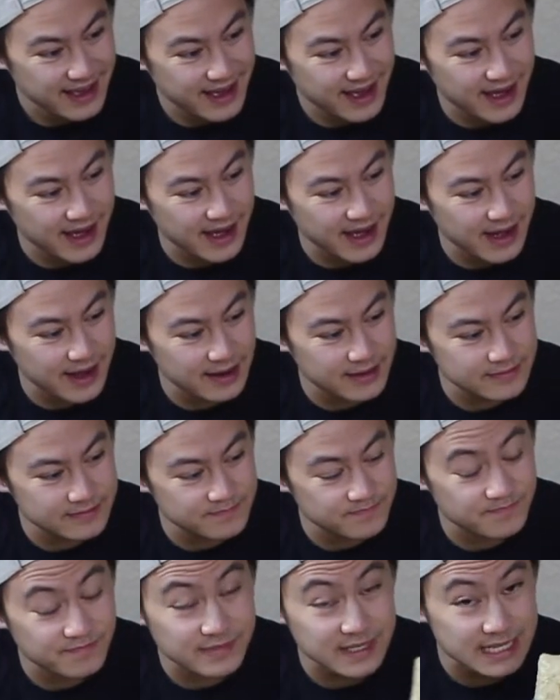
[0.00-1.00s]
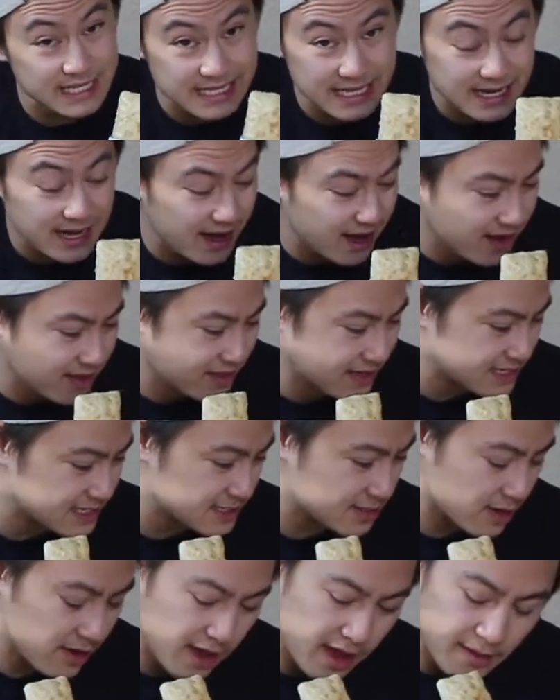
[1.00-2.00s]
Let's get in on
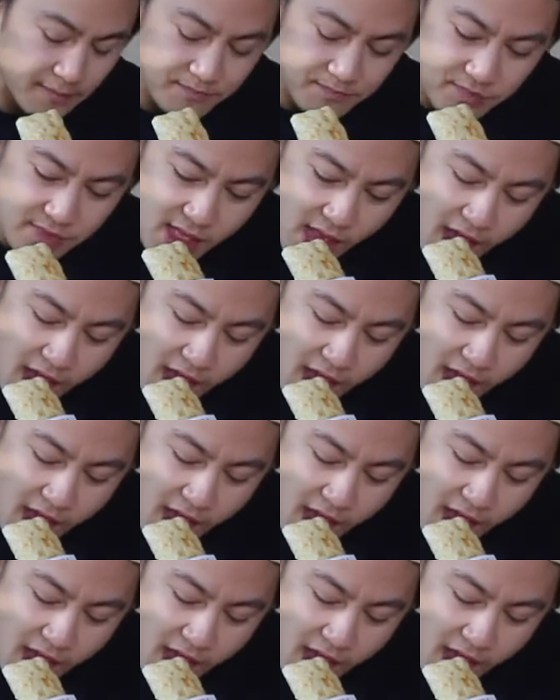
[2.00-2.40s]
this, okay?